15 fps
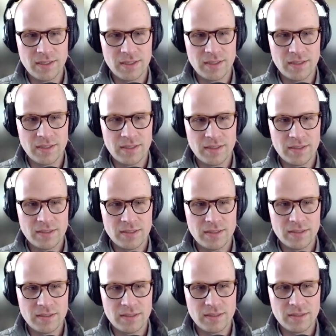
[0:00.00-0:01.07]

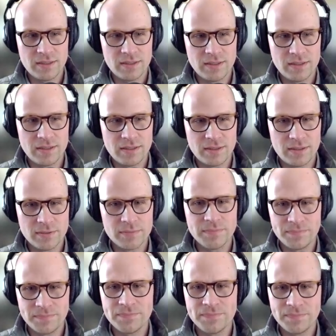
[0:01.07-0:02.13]

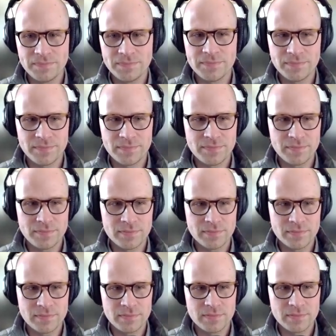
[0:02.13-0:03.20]

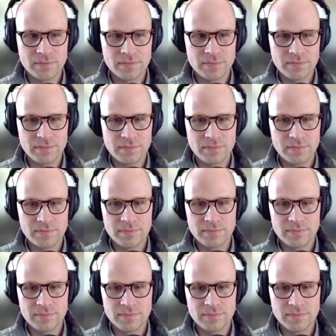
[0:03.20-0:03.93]
The person shown says nothing.